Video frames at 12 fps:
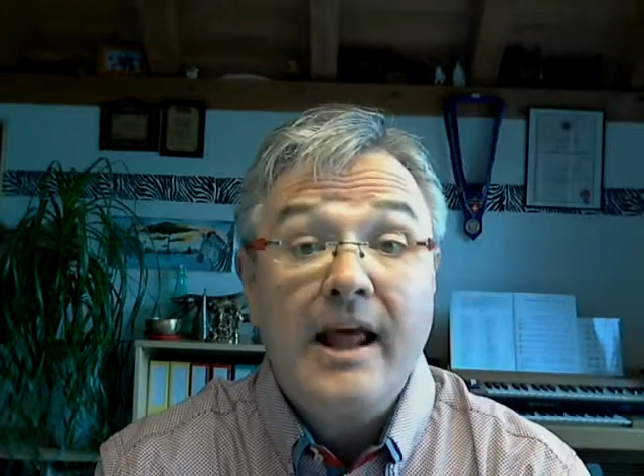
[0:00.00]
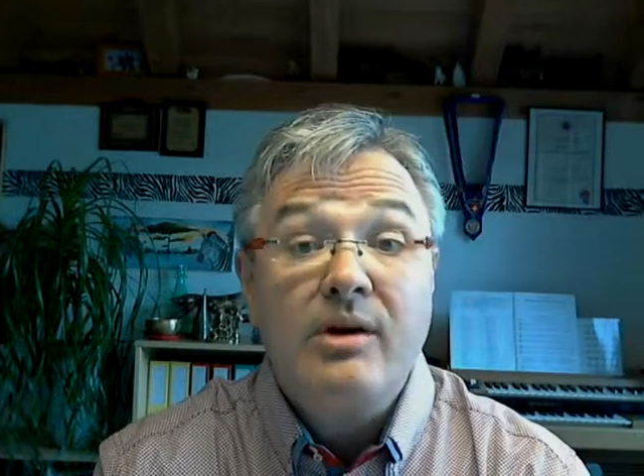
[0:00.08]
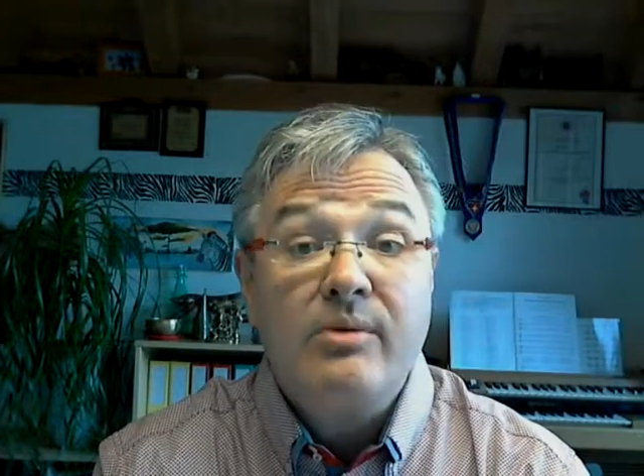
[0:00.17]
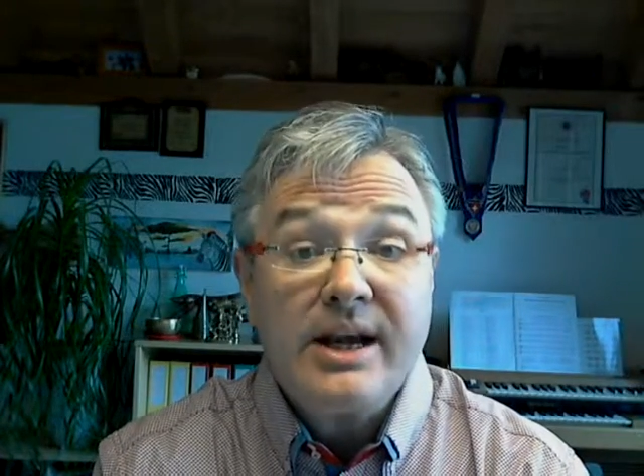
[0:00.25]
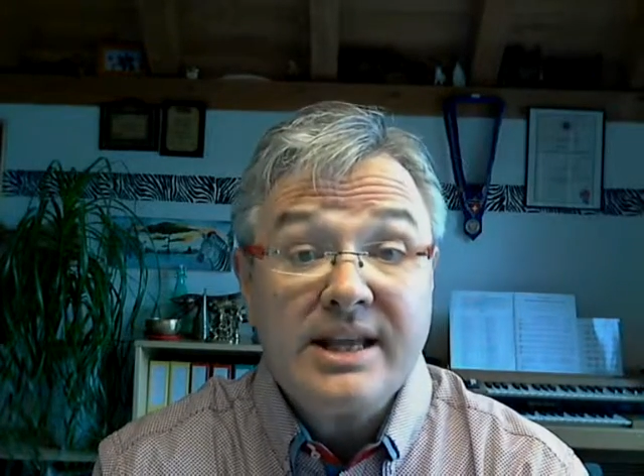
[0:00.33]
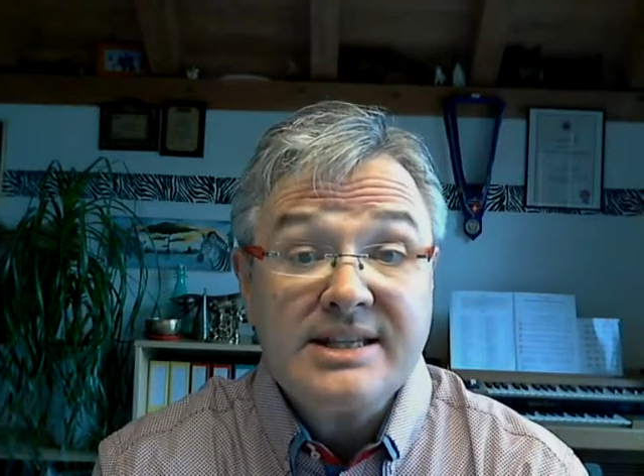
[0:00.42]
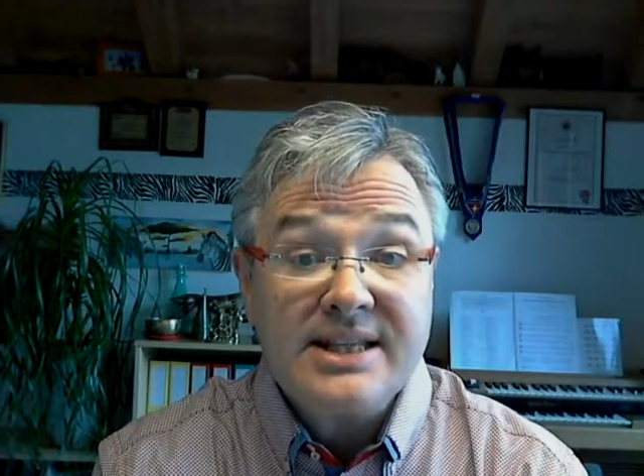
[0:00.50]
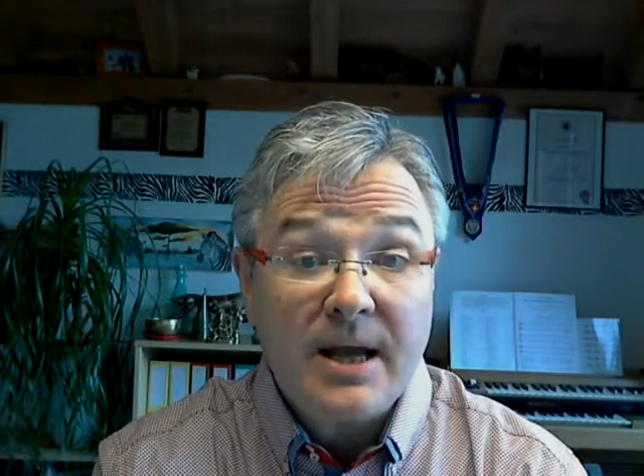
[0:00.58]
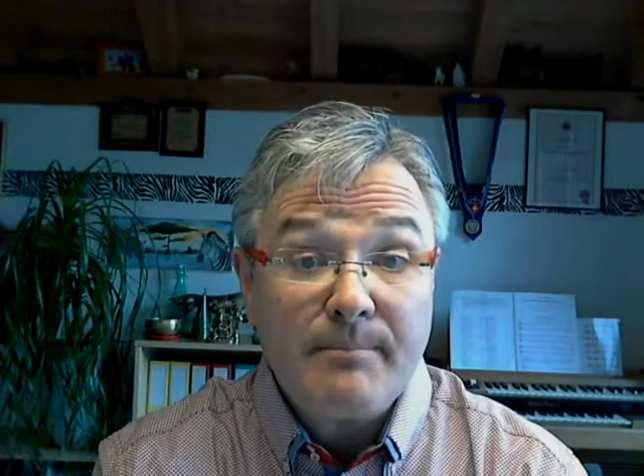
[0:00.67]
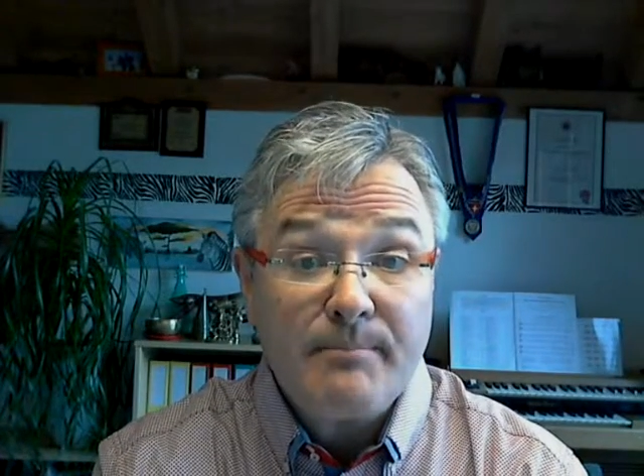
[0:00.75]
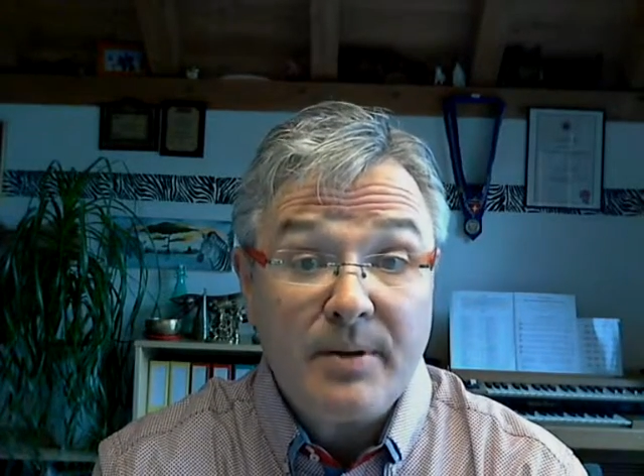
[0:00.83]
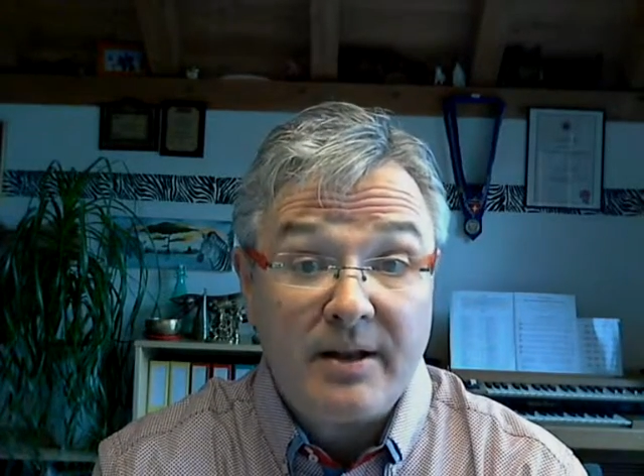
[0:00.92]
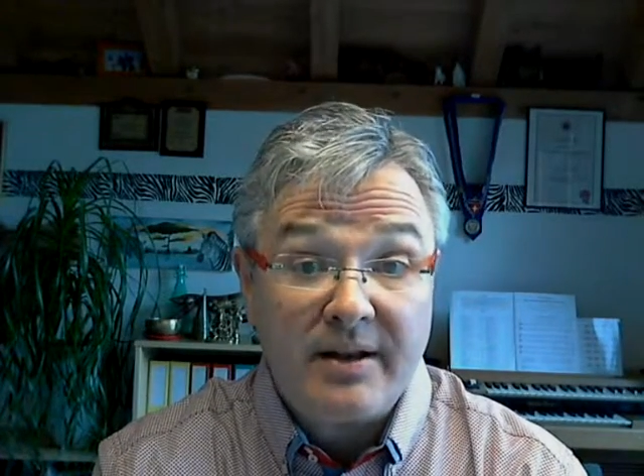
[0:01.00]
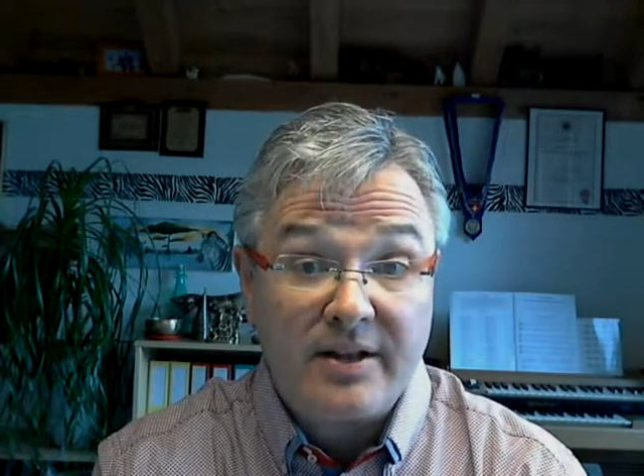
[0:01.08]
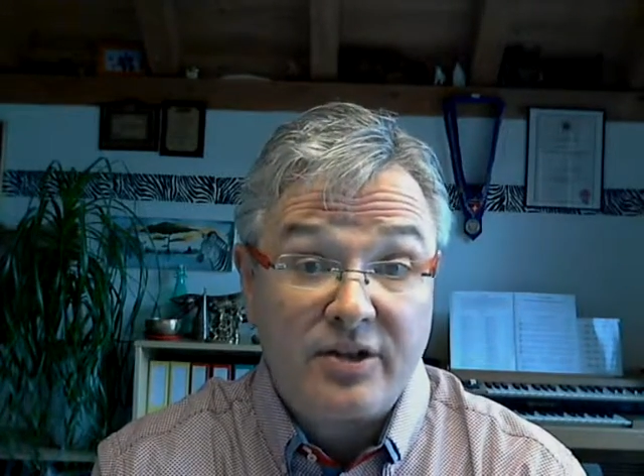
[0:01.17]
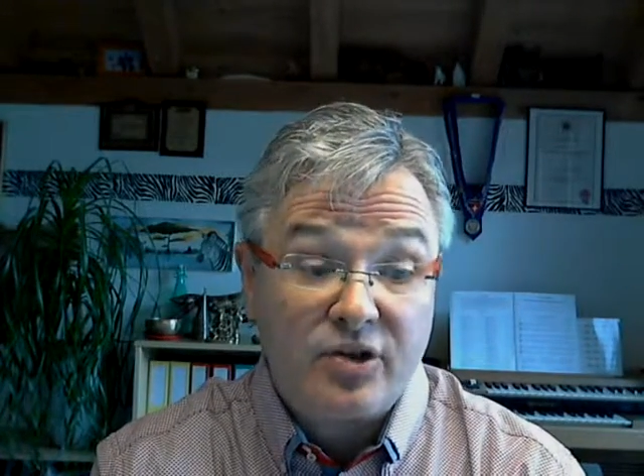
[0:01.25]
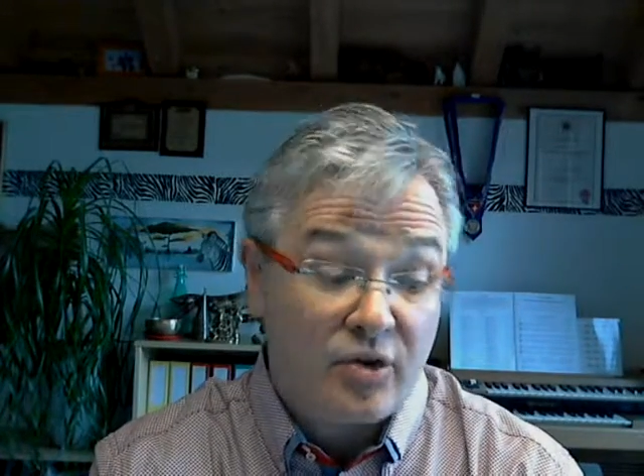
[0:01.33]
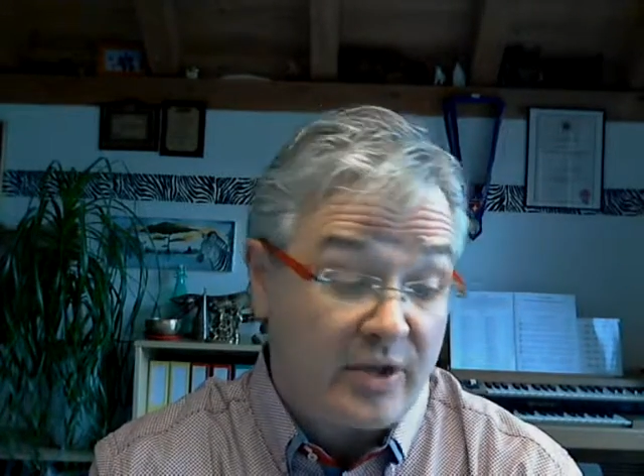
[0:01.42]
One
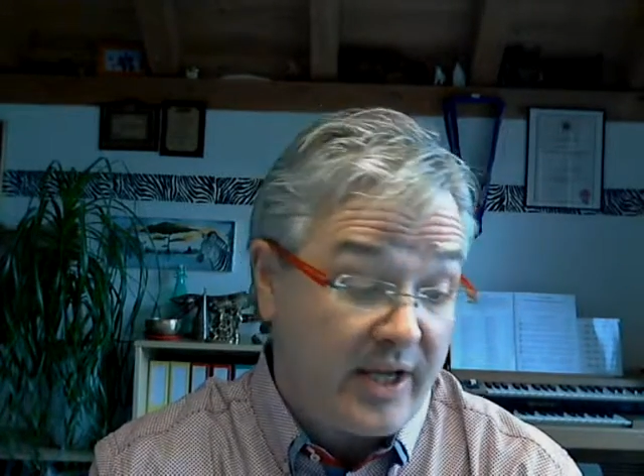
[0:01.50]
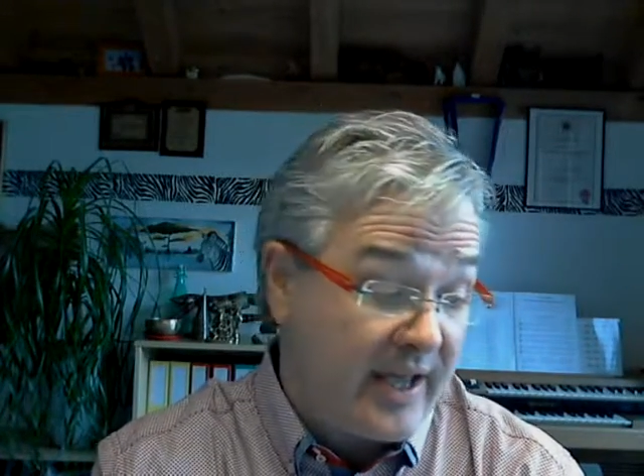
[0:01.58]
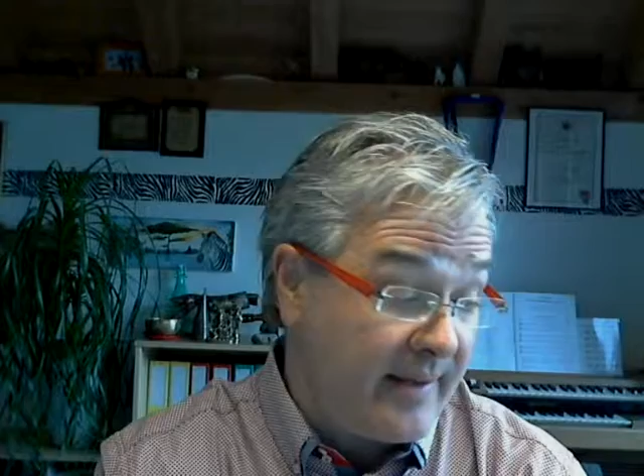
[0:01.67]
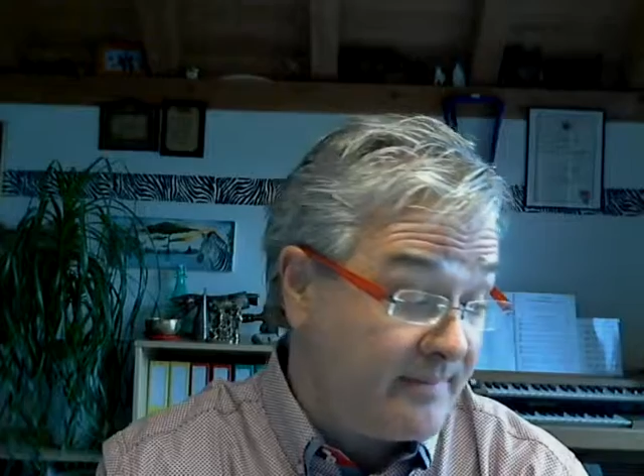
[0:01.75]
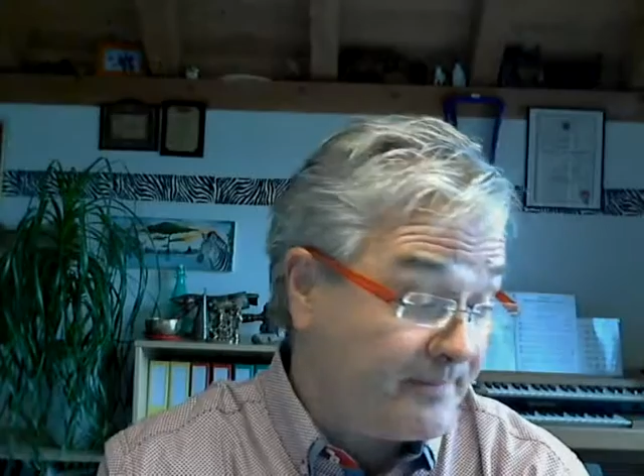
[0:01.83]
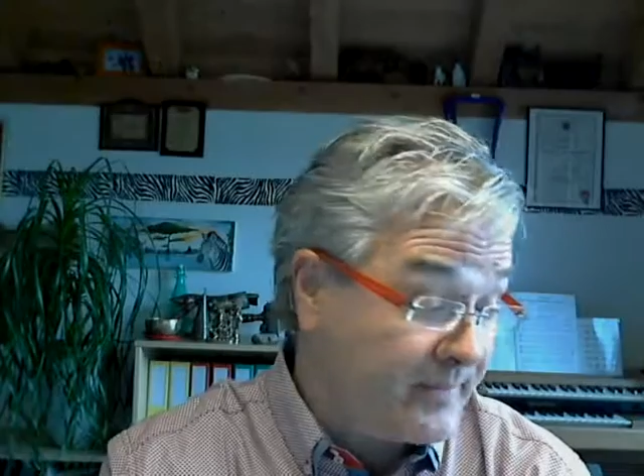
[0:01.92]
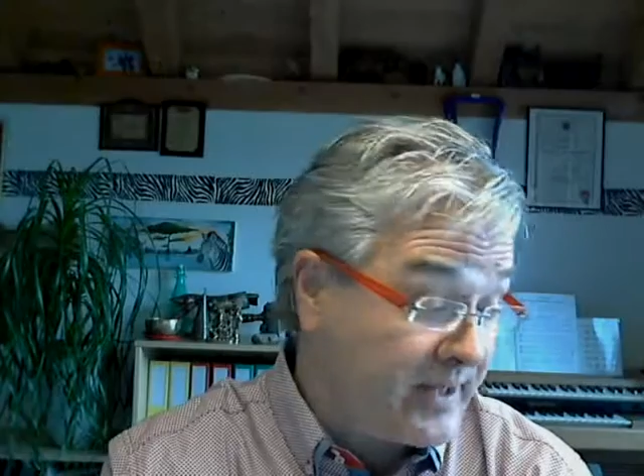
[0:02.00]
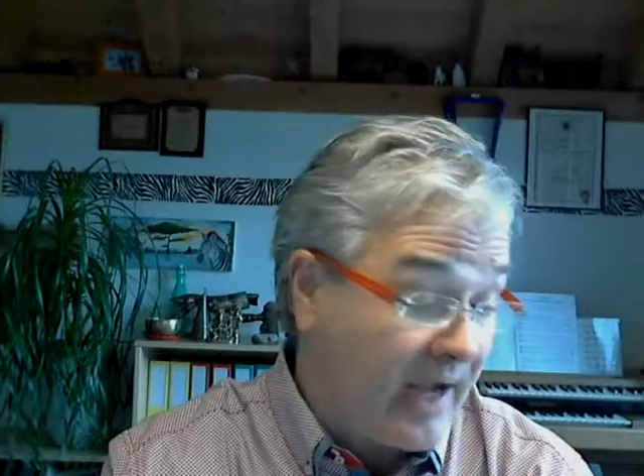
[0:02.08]
example to the